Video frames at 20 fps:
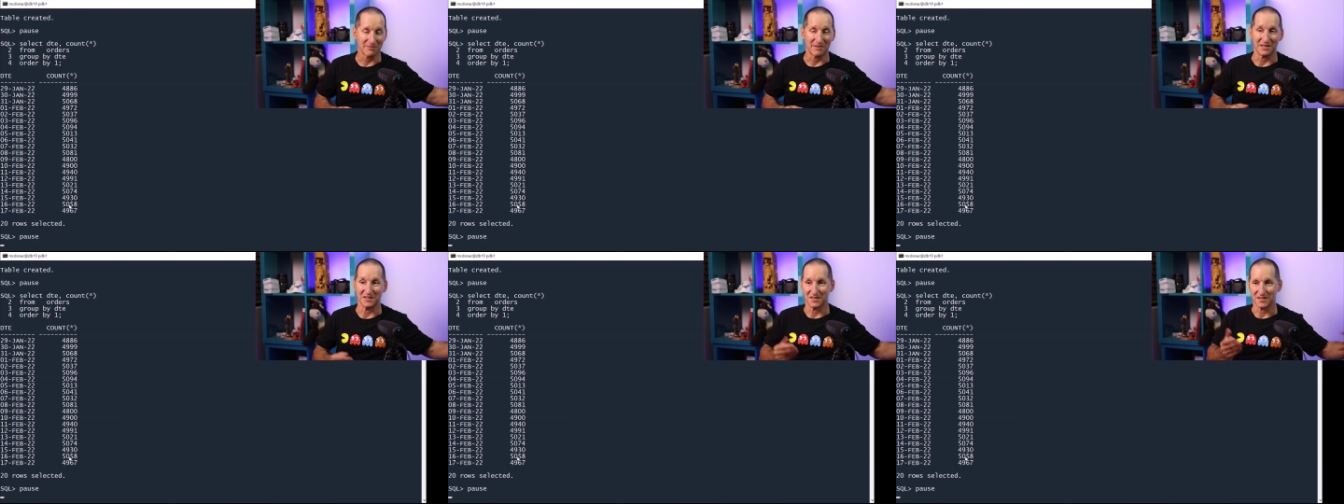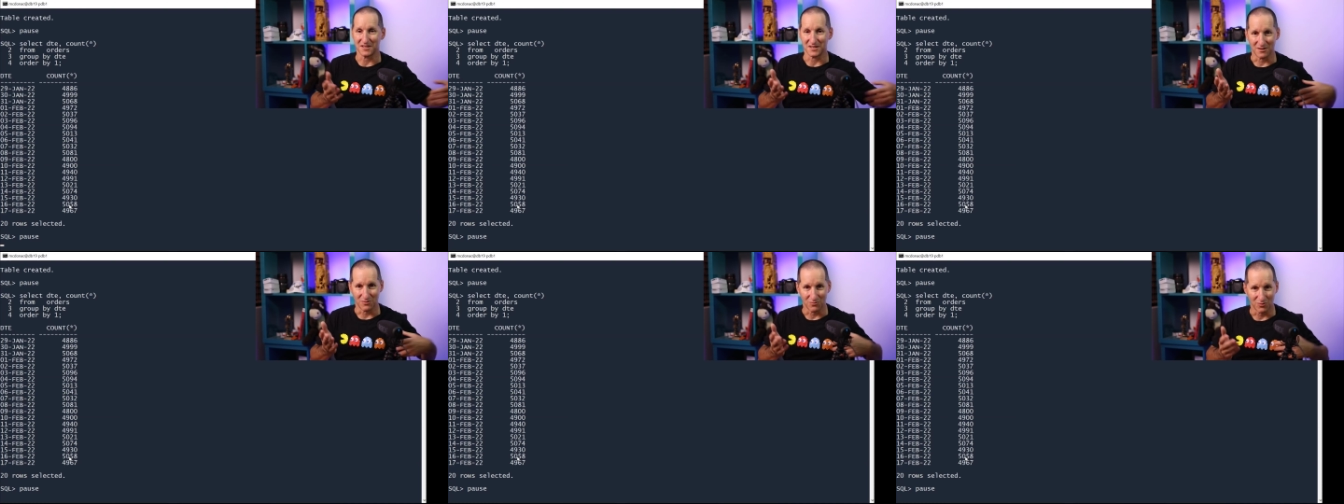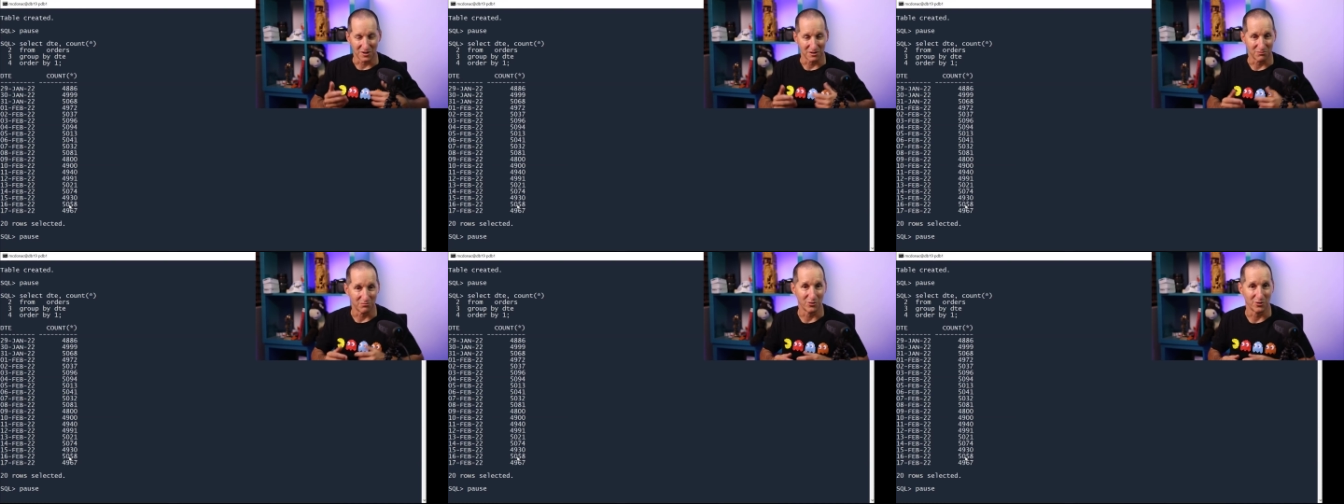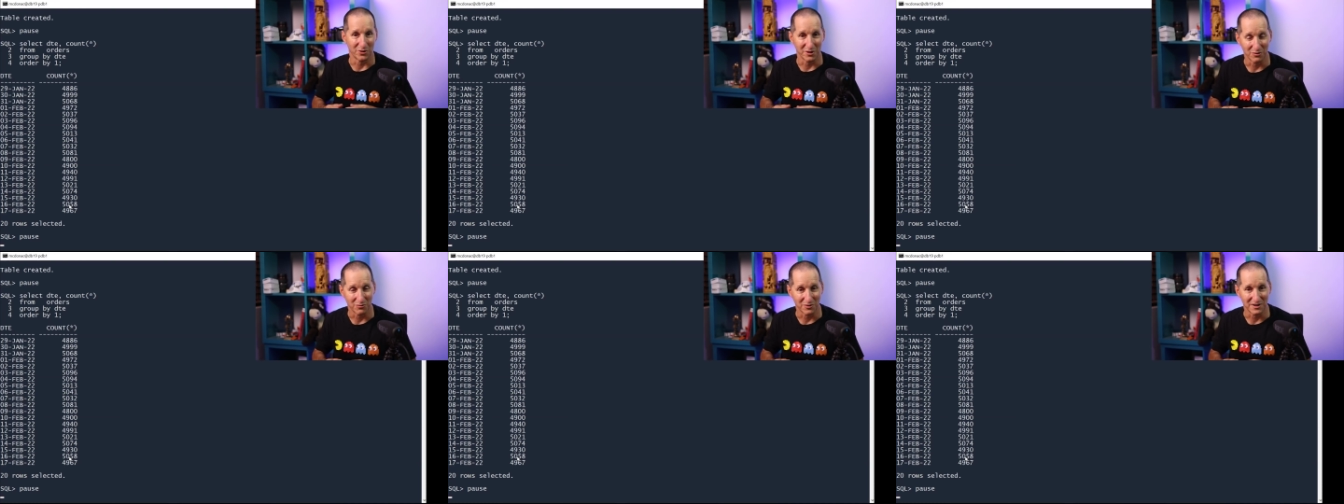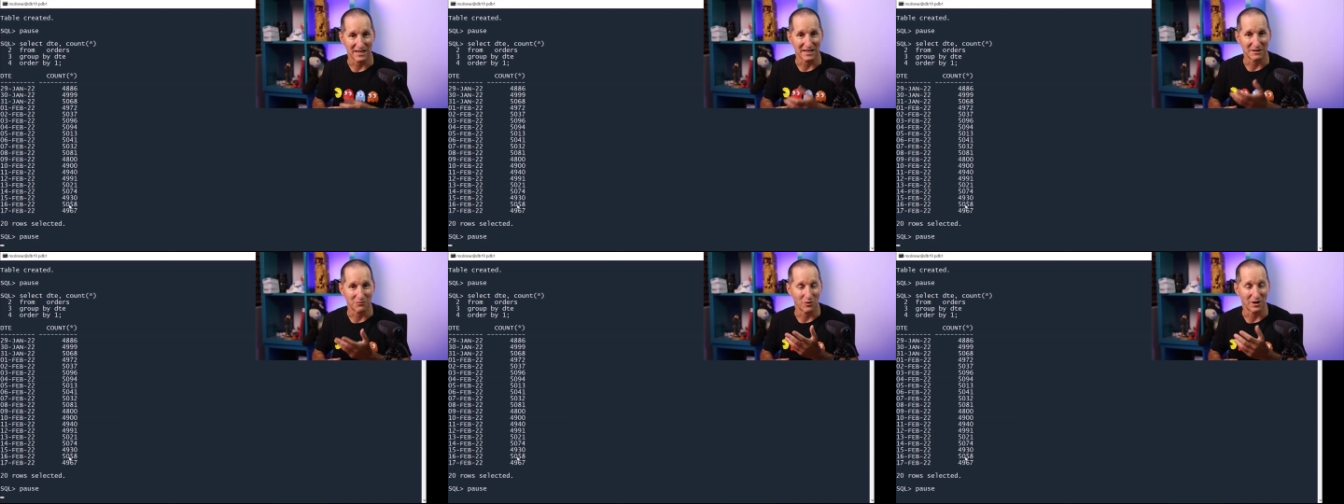I just didn't want to bore you with
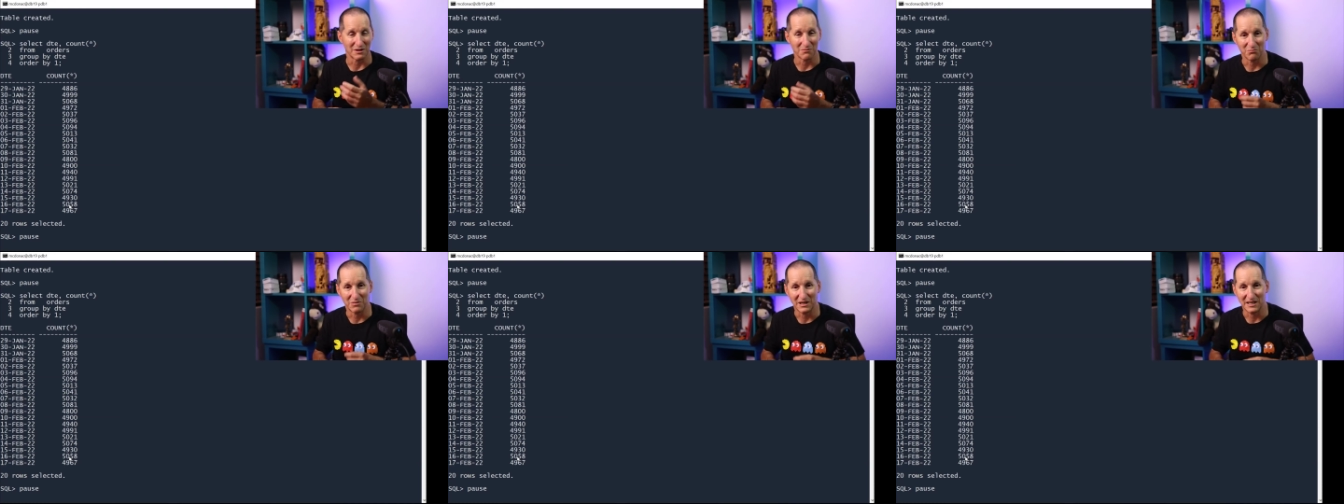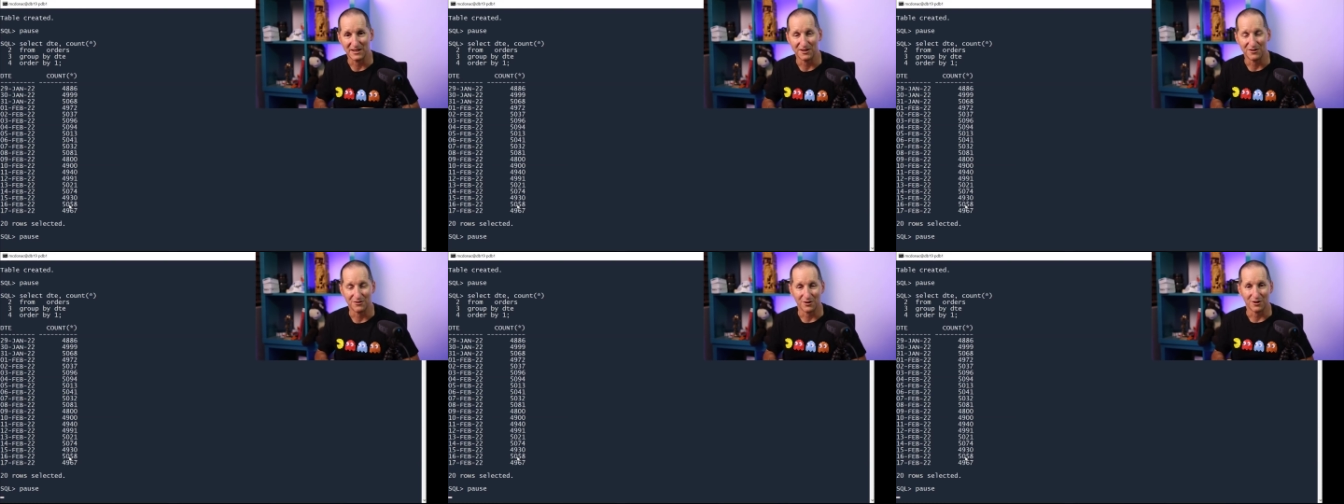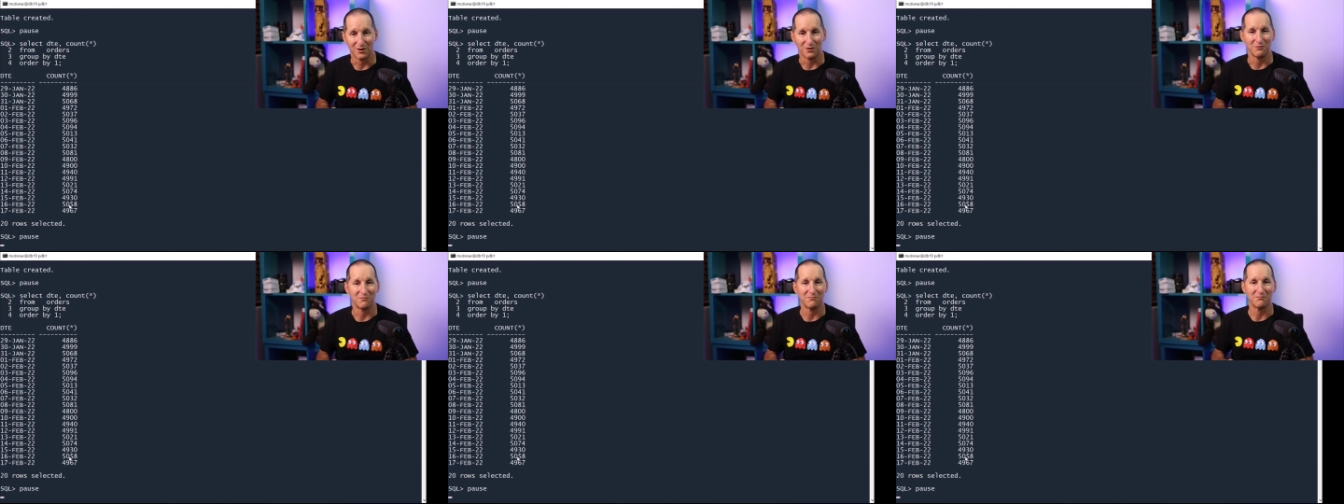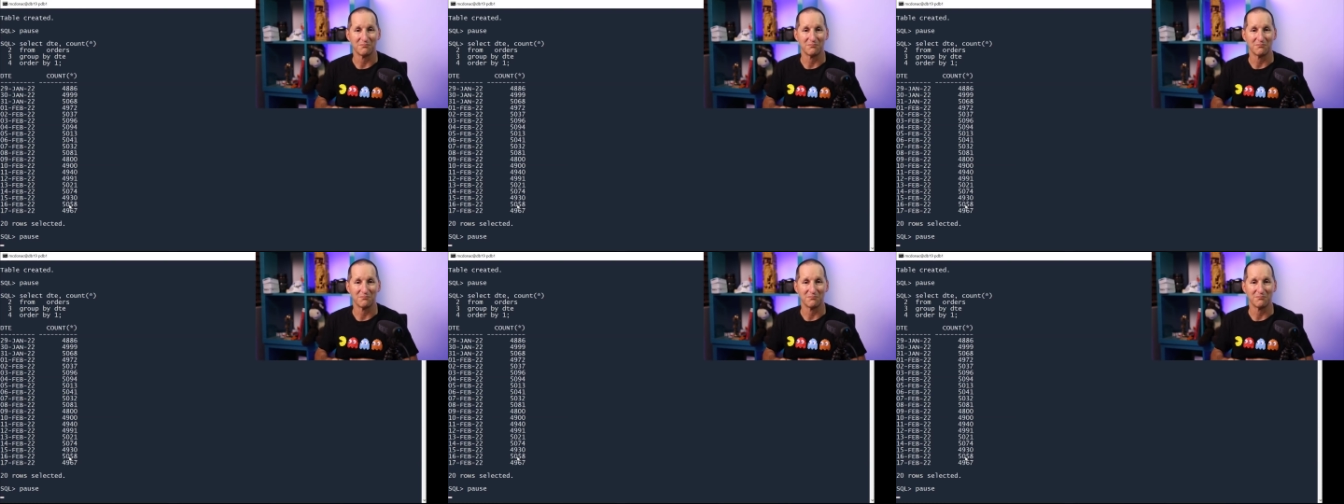a 1 billion row